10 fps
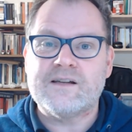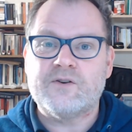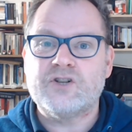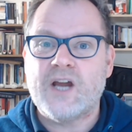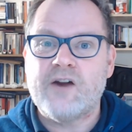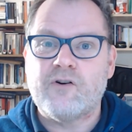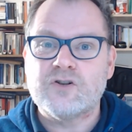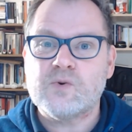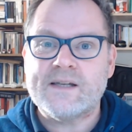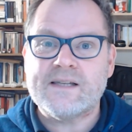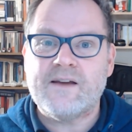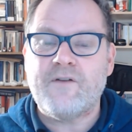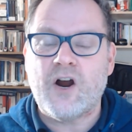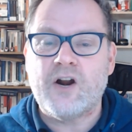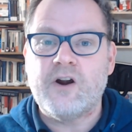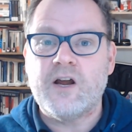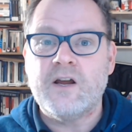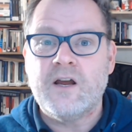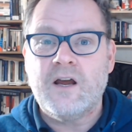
that we share on Twitter via